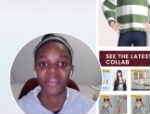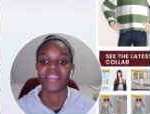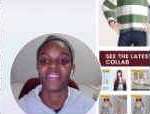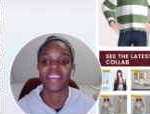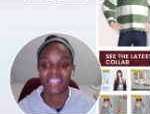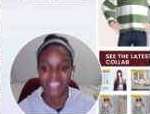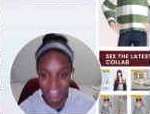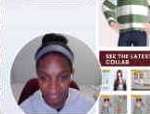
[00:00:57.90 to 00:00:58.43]
the
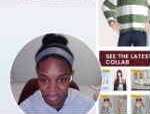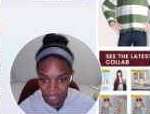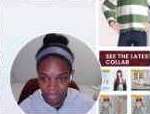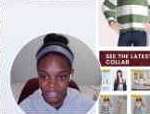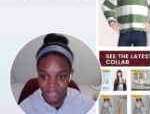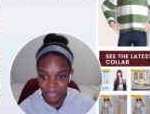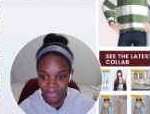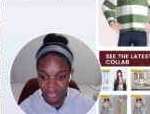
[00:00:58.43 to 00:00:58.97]
Sims
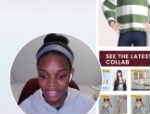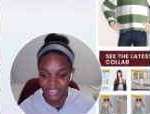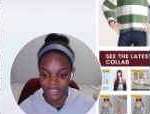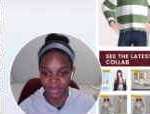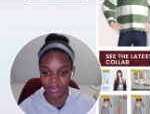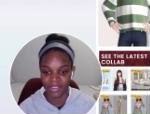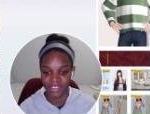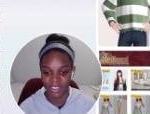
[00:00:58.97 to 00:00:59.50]
resource. So on
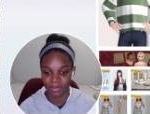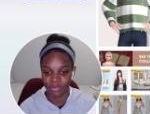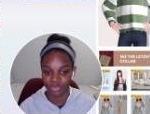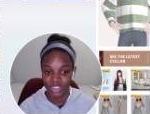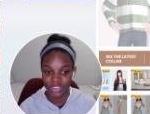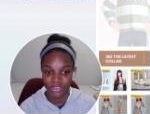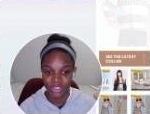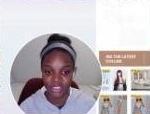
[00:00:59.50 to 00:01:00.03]
the Sims
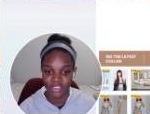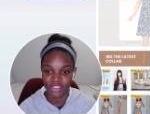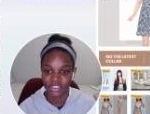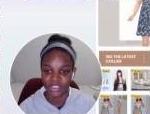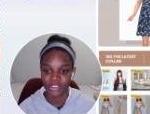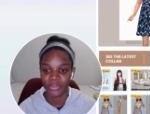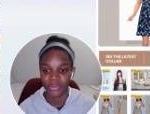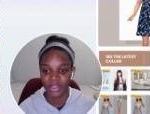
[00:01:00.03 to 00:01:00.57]
resource
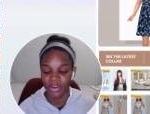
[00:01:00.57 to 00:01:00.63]
you can